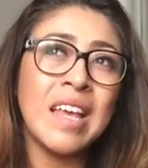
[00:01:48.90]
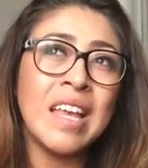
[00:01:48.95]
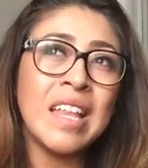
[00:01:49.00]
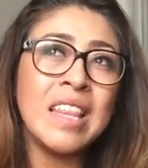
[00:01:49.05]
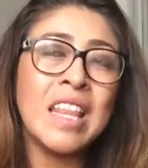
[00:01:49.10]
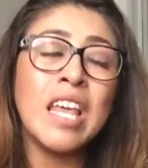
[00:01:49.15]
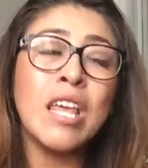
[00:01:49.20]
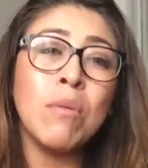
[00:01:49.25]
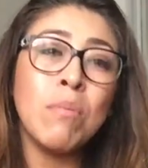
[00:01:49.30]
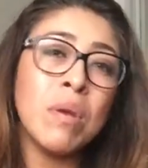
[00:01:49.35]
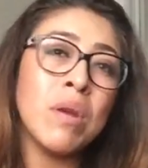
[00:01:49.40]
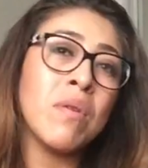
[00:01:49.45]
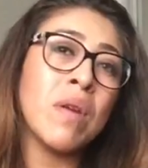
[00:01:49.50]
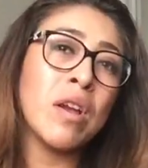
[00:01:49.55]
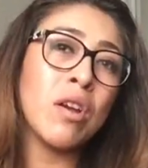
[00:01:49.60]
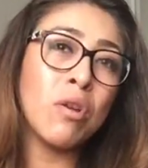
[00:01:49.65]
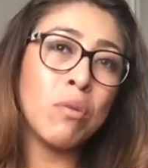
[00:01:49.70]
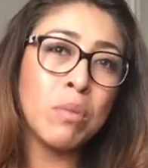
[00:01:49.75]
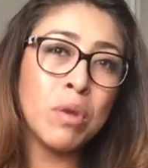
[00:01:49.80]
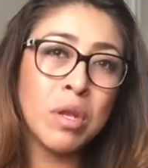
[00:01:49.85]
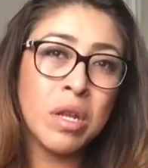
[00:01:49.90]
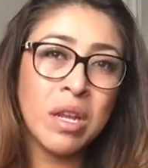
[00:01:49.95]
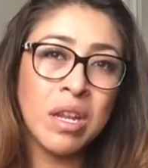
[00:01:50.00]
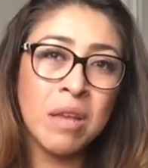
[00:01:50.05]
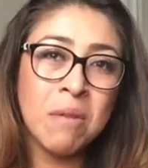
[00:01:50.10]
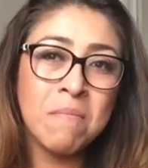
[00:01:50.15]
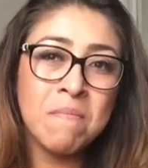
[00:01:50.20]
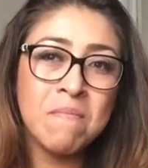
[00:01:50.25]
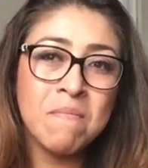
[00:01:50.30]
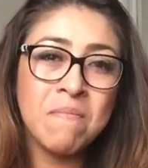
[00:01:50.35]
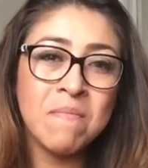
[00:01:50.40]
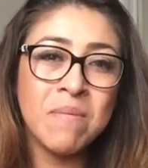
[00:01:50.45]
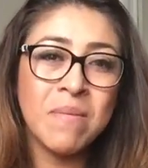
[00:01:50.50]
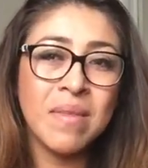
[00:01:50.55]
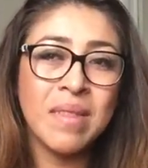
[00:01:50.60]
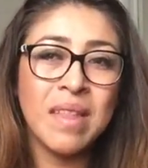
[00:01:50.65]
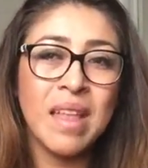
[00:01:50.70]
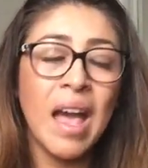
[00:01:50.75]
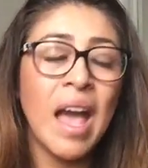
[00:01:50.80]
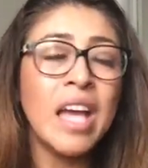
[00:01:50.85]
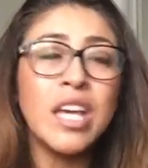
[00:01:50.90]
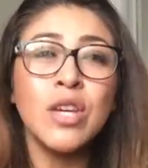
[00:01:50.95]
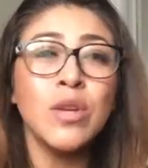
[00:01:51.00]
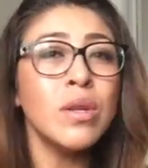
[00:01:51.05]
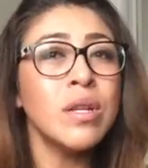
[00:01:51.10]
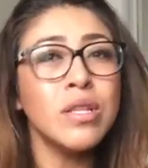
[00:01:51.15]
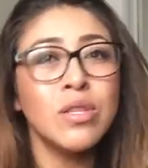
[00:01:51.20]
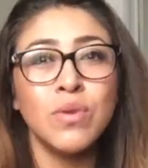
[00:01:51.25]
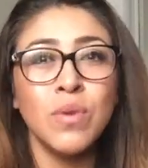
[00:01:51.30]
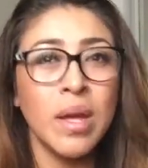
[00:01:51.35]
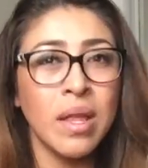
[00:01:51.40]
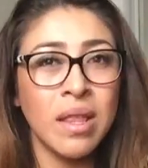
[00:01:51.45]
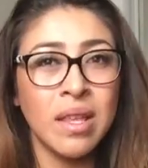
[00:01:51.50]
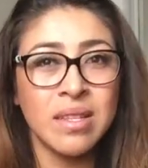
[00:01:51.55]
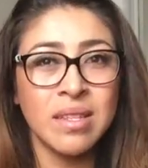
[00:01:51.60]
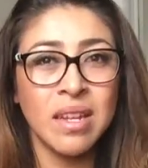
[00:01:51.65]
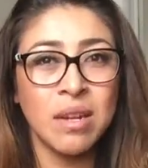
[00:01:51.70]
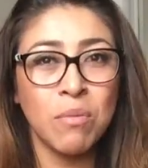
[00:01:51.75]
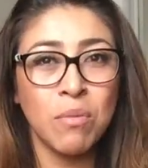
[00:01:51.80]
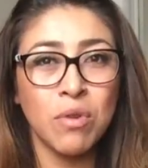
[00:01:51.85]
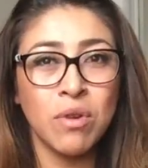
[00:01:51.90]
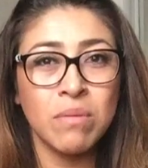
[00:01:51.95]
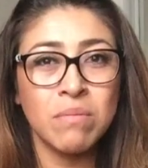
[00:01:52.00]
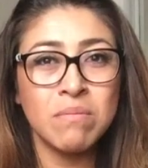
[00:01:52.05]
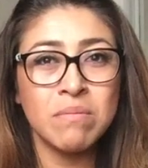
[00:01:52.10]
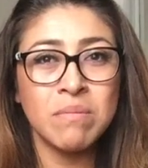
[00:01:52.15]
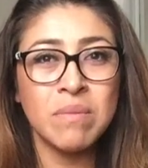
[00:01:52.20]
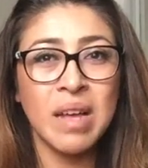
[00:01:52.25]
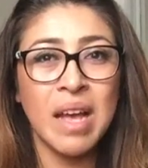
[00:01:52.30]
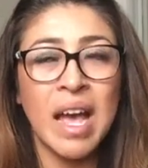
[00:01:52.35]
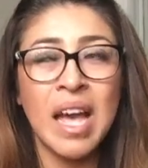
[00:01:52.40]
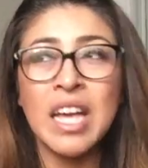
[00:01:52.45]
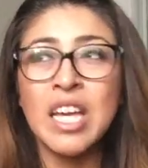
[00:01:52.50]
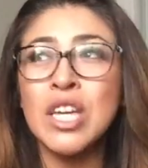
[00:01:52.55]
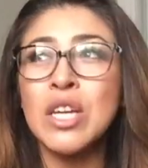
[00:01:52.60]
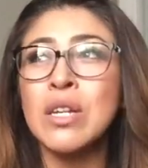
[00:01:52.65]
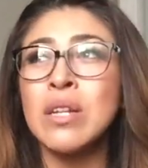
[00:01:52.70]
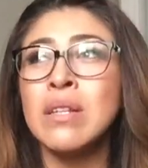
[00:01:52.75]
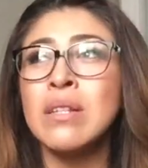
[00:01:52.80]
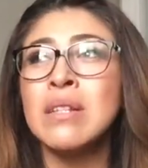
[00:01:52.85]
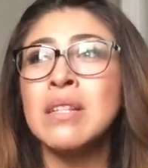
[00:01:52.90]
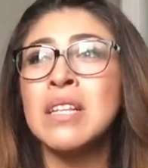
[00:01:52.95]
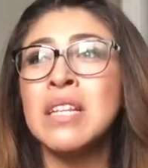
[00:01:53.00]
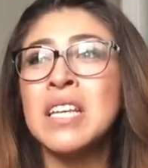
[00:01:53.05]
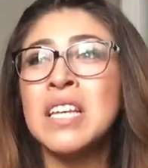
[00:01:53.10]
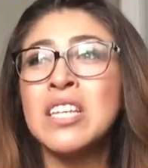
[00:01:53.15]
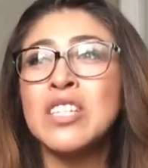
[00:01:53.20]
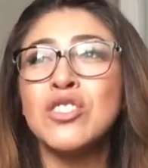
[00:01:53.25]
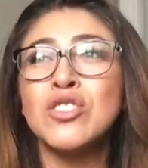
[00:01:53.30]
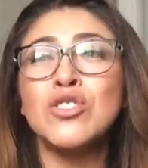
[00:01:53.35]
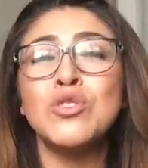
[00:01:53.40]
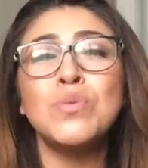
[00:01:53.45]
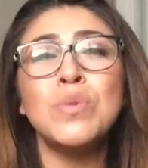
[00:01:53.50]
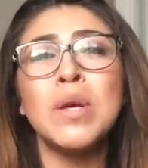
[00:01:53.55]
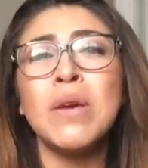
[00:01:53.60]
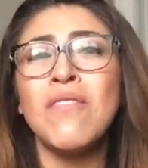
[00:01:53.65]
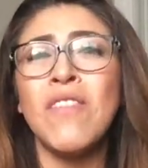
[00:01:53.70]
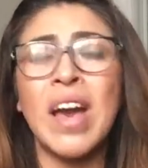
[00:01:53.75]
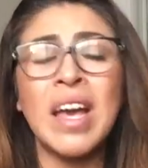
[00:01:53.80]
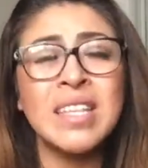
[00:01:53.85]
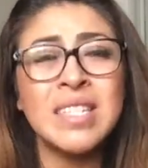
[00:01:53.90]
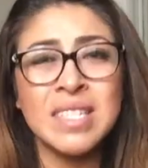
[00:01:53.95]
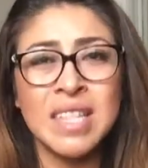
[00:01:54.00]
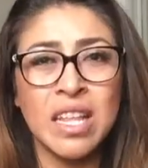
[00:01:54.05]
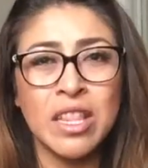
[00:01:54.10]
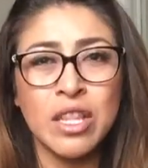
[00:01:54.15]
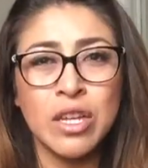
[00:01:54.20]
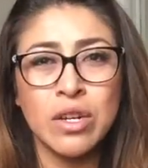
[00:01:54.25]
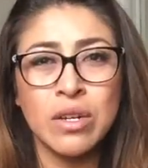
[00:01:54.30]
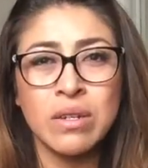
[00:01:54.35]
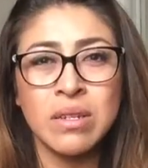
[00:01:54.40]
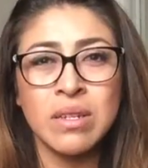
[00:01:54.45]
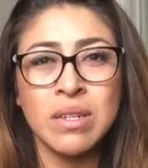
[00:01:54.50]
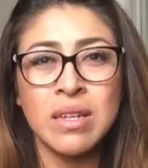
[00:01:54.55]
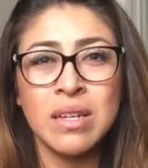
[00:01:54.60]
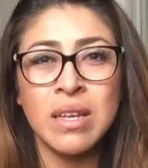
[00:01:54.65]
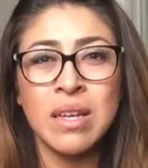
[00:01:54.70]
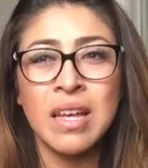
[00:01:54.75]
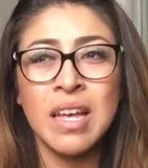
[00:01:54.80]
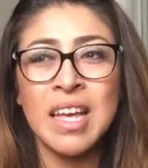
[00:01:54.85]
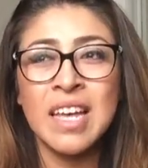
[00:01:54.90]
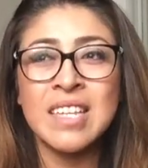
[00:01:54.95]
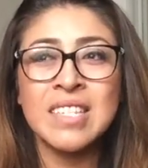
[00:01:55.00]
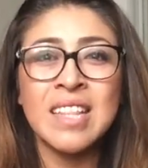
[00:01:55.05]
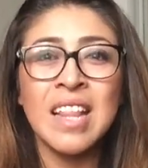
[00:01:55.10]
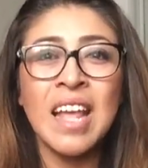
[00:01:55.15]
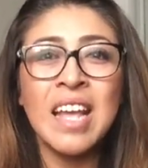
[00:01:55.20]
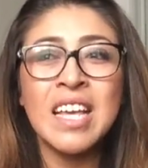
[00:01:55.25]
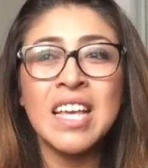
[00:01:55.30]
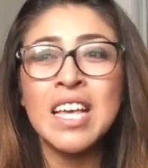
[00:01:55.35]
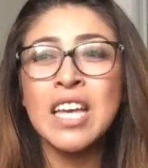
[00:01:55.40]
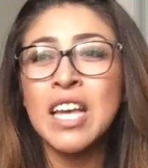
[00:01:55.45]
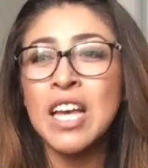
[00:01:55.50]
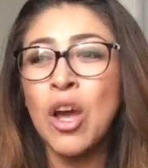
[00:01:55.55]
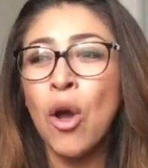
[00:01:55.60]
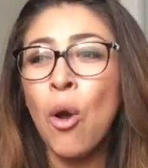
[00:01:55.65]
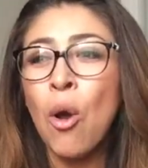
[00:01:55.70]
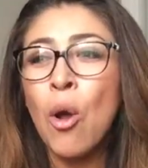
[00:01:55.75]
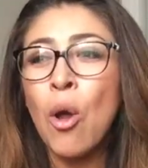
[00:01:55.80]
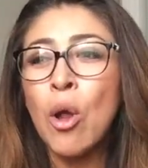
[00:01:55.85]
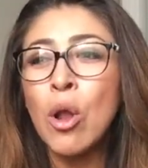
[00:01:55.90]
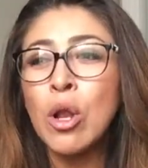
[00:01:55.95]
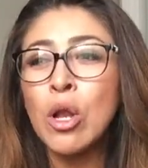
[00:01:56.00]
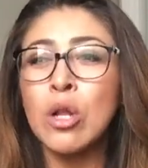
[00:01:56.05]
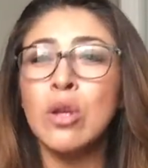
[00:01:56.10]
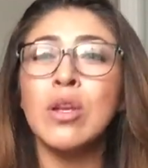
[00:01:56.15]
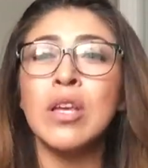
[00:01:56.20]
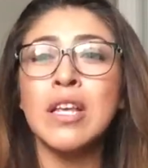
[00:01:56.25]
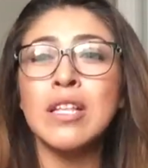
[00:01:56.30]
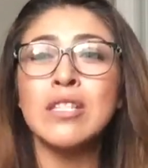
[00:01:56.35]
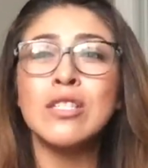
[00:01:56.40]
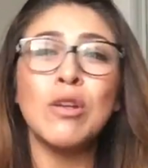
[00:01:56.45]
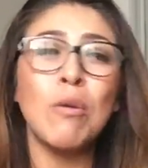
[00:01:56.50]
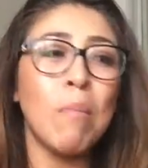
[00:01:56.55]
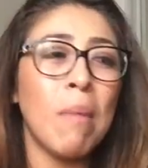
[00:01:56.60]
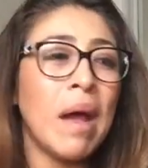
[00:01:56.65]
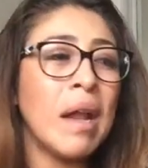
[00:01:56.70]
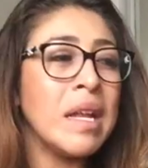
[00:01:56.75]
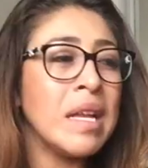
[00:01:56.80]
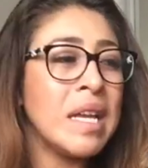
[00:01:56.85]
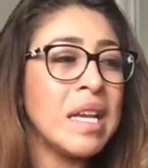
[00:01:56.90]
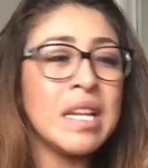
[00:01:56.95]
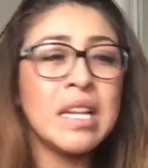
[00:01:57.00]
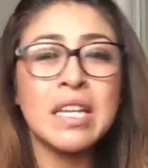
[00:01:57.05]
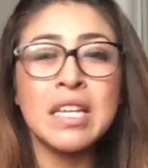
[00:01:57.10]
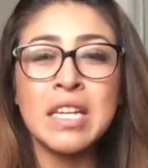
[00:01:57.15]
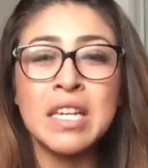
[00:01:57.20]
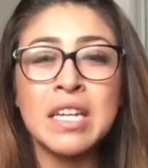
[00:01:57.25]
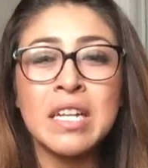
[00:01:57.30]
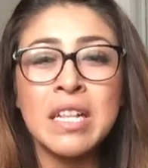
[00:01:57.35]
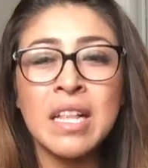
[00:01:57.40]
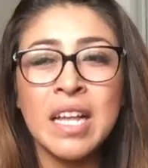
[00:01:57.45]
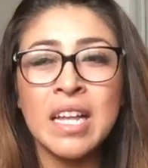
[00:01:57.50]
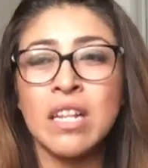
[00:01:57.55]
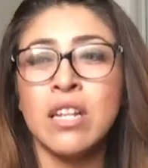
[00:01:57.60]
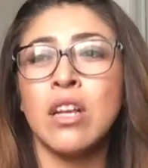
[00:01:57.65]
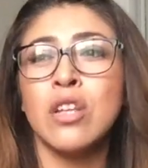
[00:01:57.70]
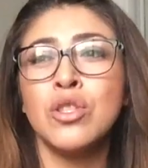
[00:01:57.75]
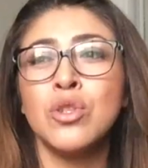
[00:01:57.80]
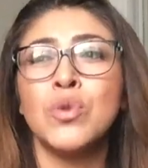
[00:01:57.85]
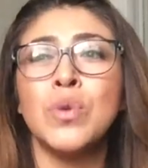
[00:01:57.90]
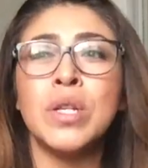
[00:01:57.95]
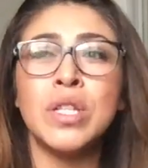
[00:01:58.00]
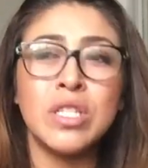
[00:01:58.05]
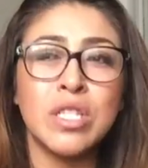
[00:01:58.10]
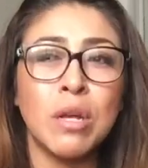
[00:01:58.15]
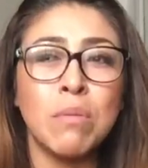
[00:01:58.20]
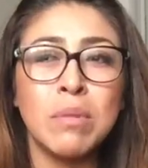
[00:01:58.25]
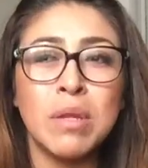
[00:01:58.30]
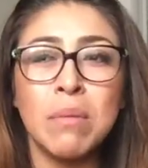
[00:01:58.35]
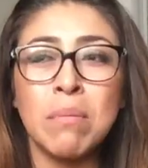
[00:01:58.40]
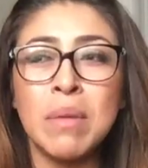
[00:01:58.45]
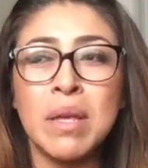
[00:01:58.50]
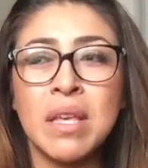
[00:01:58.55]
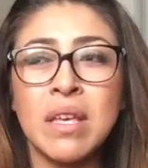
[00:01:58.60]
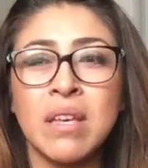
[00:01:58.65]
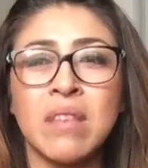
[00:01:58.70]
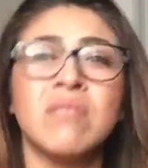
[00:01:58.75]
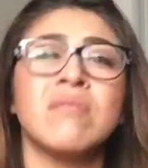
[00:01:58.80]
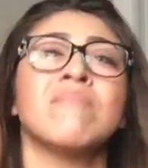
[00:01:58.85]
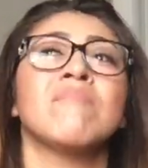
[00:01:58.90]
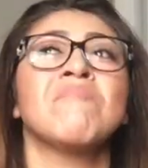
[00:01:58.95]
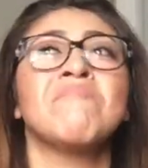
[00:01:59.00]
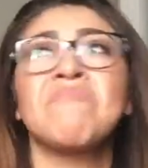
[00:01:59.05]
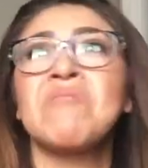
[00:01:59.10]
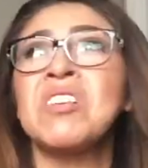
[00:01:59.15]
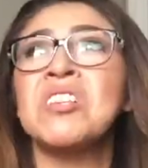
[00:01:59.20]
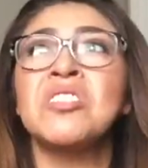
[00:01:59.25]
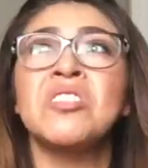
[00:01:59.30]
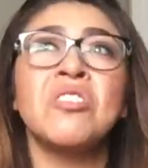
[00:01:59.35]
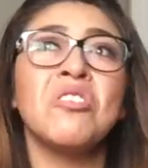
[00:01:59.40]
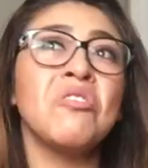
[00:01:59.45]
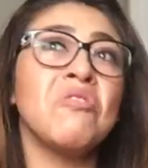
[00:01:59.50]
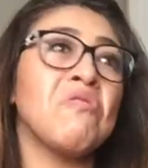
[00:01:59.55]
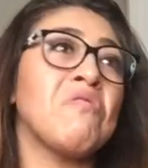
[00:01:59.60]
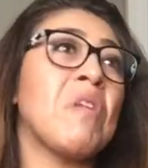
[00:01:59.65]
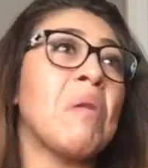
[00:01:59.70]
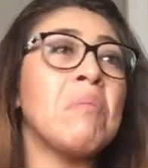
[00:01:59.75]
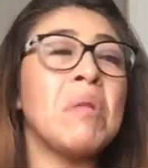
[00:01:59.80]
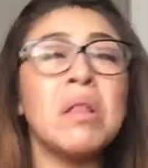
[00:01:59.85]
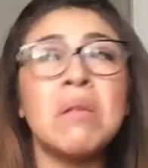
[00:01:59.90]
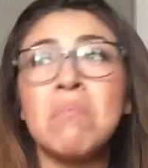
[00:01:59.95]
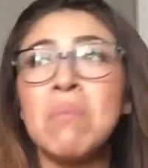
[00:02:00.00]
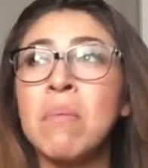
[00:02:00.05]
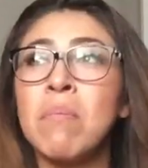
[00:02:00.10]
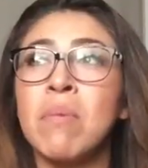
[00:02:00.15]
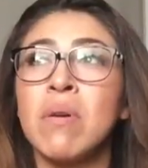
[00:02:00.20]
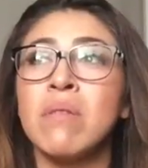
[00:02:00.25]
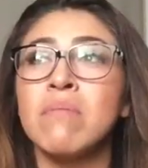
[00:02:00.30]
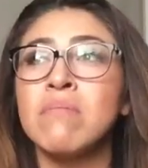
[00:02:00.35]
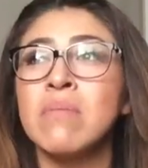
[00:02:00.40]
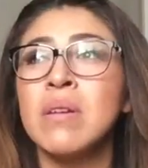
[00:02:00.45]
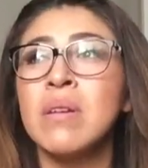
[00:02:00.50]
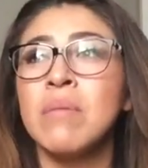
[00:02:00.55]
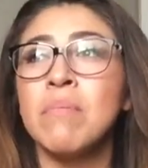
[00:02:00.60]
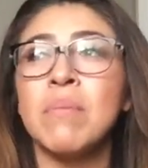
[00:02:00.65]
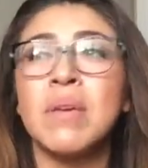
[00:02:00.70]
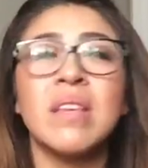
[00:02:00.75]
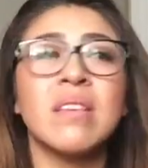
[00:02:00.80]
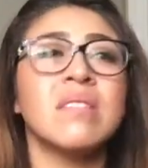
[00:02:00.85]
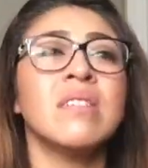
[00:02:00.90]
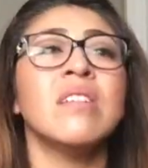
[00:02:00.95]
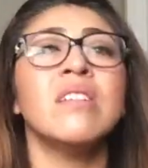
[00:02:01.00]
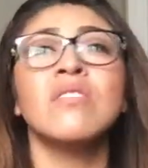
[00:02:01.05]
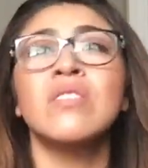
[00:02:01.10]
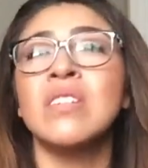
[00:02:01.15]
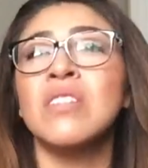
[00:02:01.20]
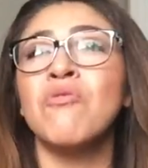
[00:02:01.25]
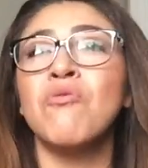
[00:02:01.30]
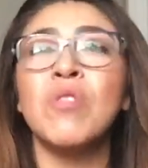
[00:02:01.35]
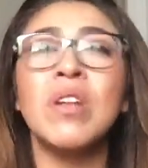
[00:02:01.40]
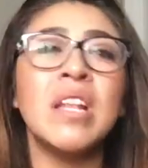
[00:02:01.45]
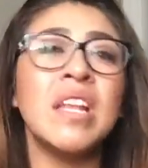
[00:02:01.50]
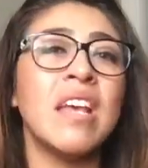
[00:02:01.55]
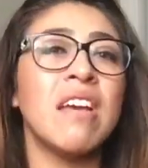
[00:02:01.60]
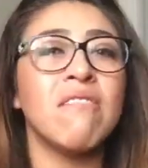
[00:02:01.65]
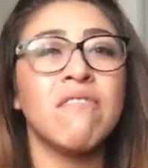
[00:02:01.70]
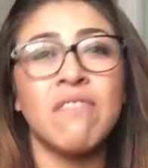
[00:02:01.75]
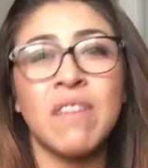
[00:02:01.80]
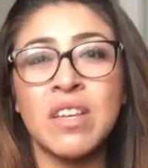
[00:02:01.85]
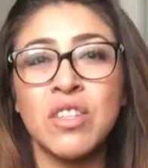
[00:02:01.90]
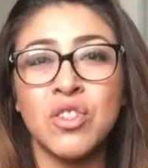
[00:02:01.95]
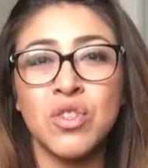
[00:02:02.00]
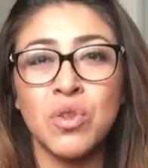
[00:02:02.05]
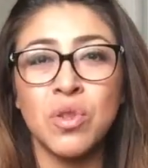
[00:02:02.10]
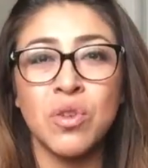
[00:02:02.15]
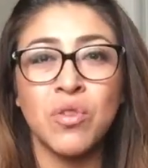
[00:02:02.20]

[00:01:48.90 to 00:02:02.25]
in the immigrant community. I couldn't do this anymore. I couldn't just be a bystander. It's like looking somebody getting killed and not doing something because he's not your family member, because it doesn't really affect you